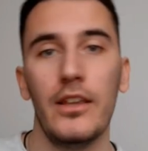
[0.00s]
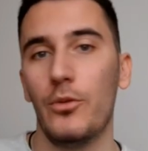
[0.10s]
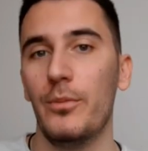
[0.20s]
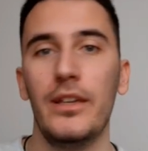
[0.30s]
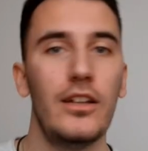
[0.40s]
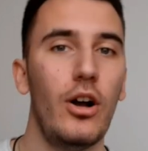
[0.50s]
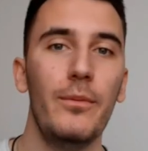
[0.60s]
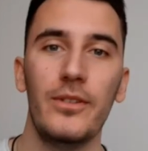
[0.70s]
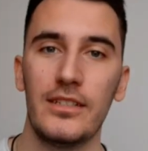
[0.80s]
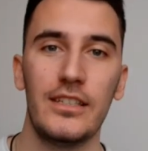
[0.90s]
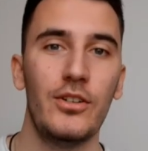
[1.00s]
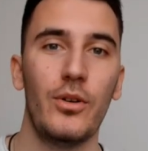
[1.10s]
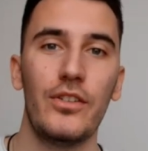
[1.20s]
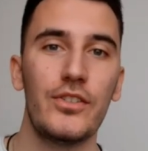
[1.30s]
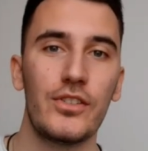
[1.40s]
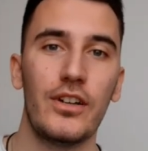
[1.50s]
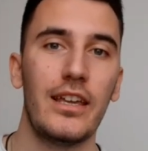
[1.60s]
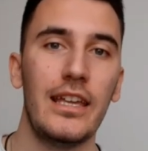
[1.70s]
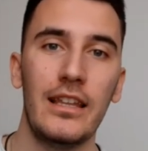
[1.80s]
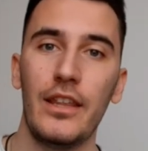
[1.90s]
There will be obviously no other
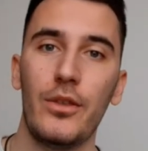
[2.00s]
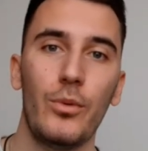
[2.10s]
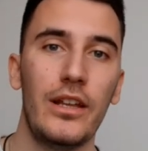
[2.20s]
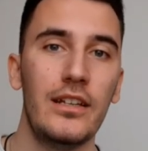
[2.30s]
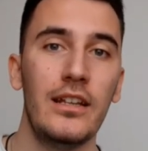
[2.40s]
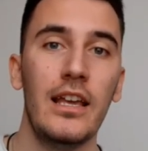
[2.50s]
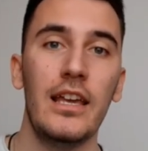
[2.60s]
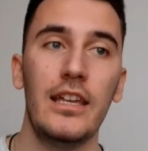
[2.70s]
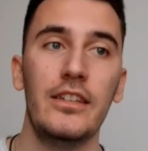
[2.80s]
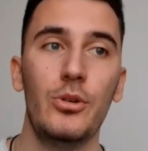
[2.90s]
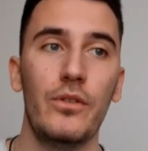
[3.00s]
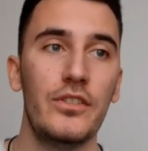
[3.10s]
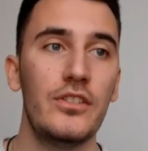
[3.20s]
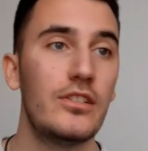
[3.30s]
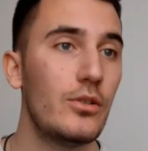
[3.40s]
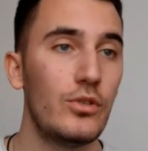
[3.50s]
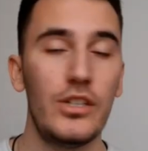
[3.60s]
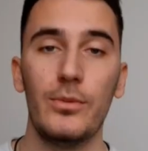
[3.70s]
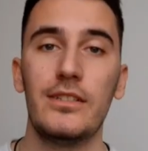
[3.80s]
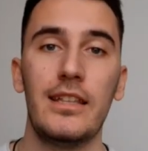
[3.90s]
song in Lithuanian in the Eurovision, so
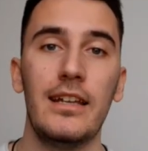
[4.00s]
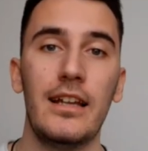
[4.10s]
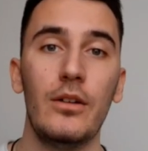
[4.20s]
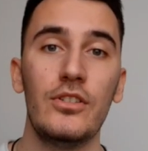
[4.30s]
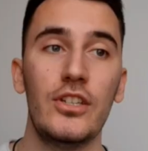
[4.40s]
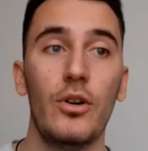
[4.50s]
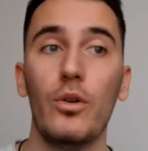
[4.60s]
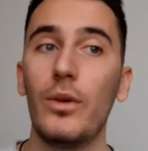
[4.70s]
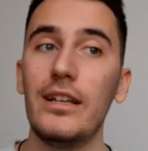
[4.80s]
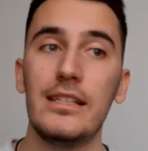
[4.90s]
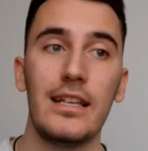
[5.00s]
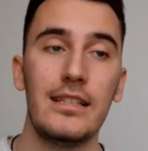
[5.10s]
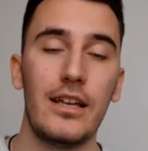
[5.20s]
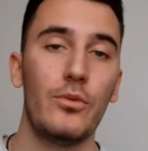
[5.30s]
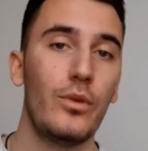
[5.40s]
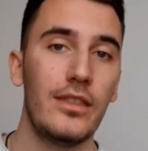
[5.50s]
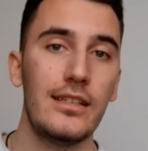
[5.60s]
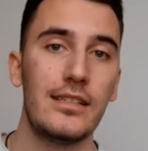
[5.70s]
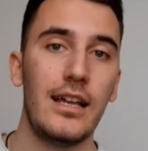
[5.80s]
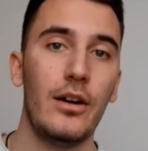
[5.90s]
she will stand out. She already stands out with
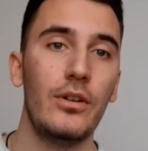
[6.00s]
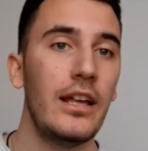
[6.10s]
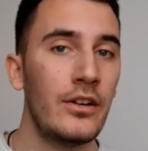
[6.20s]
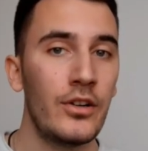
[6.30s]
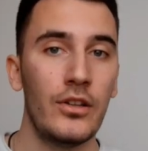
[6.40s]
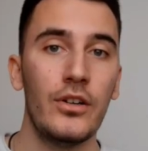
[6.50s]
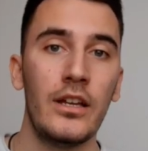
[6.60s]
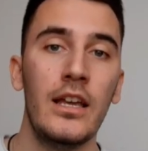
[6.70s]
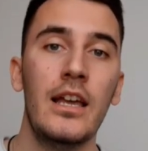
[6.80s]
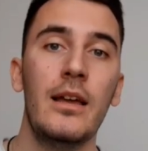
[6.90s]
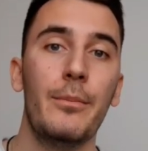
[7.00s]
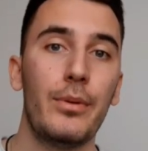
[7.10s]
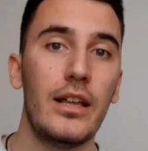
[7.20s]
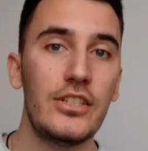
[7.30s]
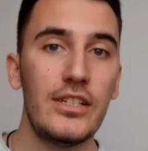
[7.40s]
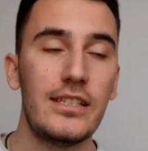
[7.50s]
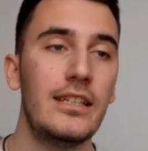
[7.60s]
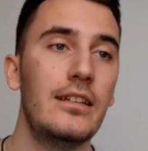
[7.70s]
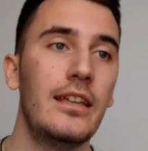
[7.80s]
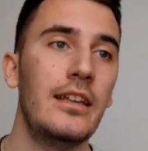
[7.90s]
this sound and her look. Plus, she's
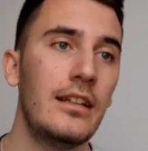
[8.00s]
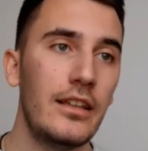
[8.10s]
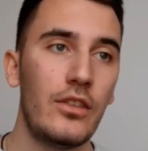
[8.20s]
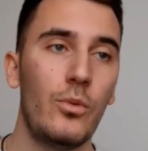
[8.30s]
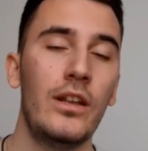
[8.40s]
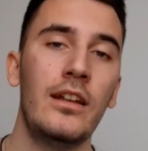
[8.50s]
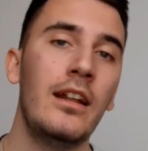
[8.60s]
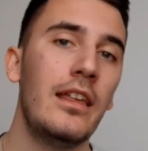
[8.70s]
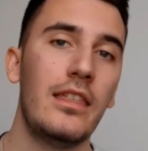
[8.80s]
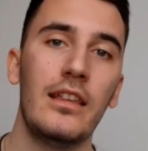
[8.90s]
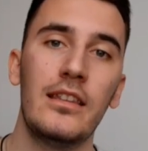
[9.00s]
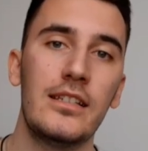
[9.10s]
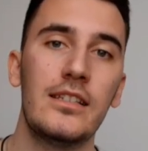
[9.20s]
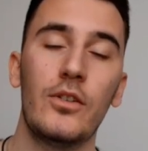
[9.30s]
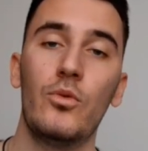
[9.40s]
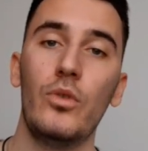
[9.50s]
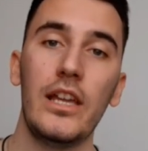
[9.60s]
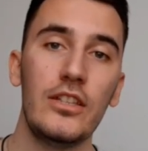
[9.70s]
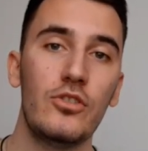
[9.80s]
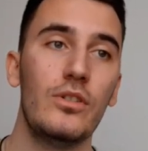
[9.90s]
singing in Lithuanian, and I think this is a
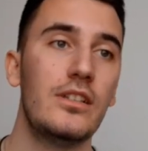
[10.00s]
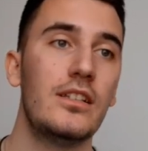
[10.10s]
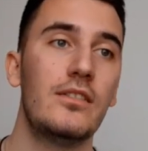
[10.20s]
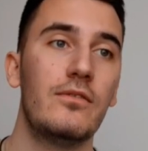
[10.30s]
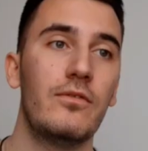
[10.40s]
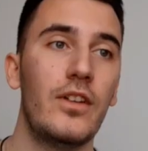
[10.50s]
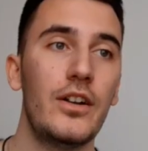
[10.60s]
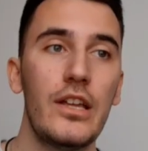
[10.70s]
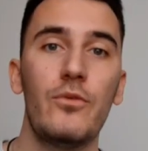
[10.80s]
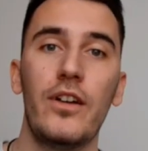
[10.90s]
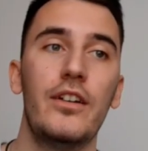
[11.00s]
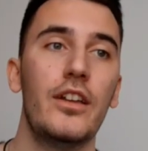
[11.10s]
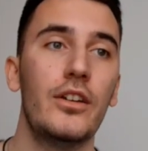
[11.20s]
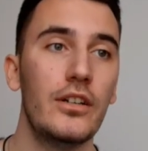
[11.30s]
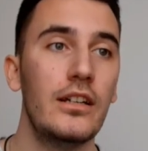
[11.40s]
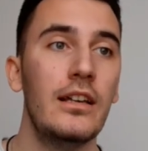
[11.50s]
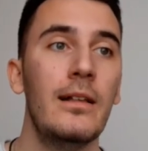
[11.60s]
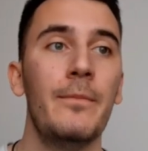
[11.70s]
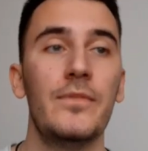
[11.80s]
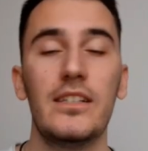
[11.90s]
great choice. This is very good
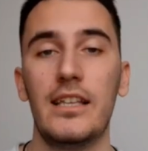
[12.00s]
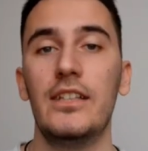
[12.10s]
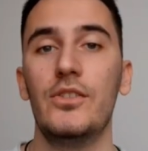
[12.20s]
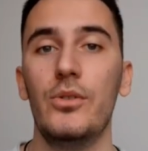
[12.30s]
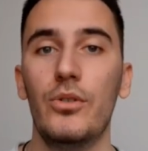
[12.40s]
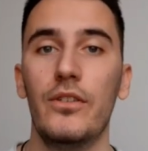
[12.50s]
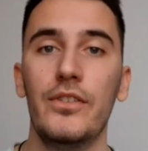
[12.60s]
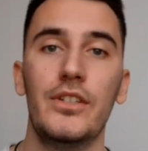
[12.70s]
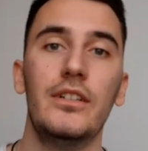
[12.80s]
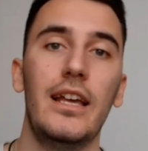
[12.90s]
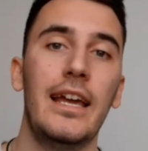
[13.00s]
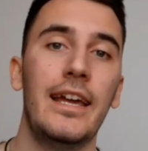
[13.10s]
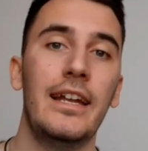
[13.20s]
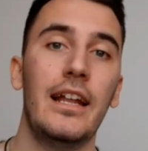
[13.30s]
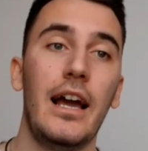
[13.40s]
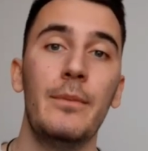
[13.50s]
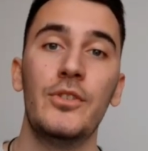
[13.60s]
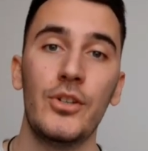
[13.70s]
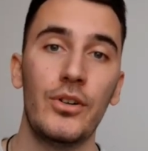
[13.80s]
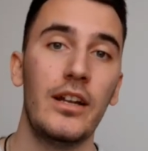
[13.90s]
to send to Eurovision, and I'm
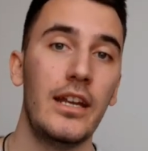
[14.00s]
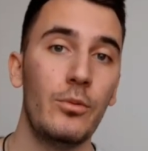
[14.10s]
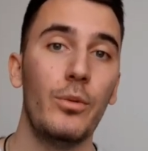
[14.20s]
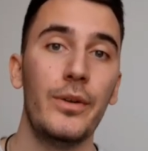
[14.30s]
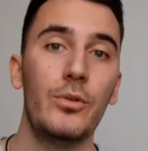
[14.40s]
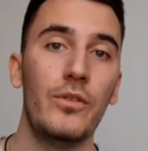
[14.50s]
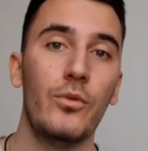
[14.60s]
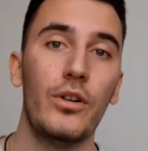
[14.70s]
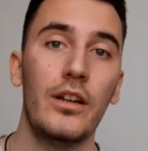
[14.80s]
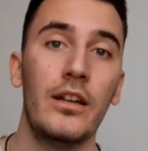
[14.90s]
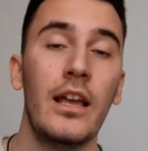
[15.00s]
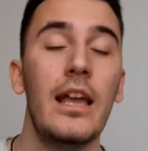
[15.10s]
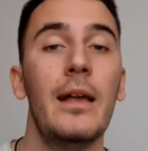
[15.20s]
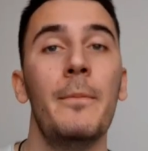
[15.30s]
sure that it will be rewarded.